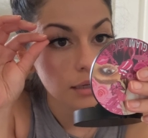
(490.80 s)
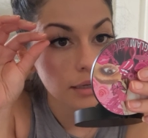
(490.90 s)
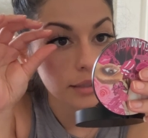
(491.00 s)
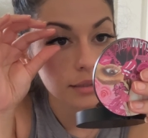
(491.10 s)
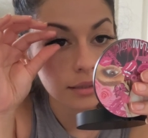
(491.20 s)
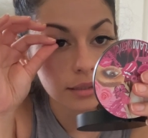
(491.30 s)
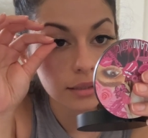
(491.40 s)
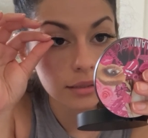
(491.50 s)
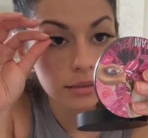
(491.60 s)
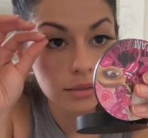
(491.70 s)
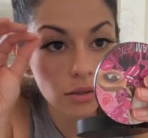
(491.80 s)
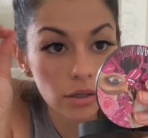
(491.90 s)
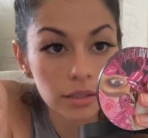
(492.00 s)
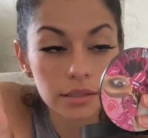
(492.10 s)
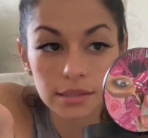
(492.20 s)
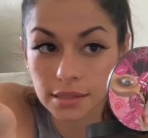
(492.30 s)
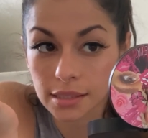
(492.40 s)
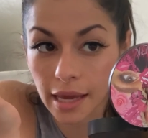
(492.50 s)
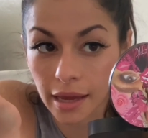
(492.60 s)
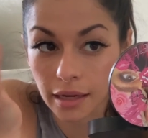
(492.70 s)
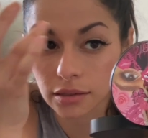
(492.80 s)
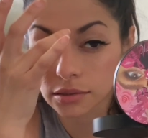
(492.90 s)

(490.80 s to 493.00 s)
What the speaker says: And these are staying.